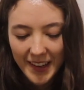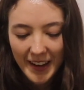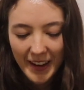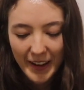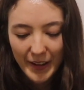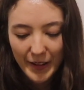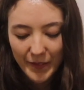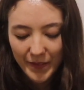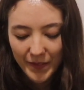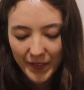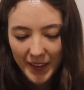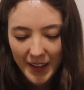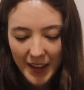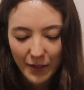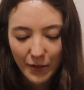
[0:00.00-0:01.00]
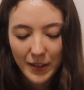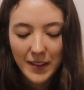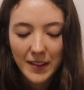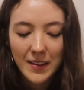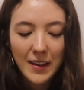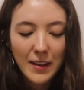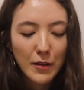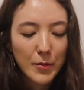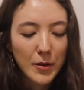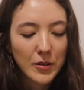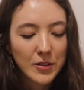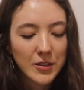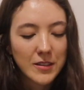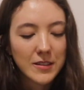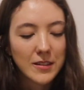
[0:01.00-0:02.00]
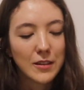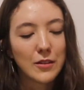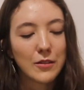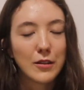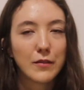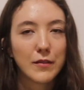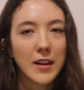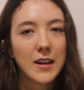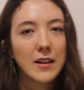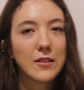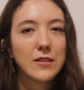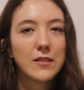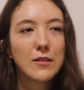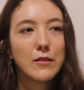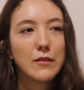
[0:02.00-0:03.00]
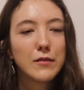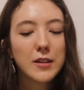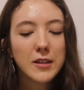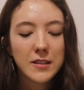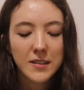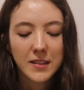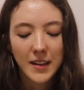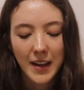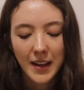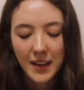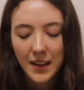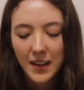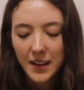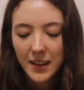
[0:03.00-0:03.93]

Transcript: um, and with this king of potions and three of candles in reverse like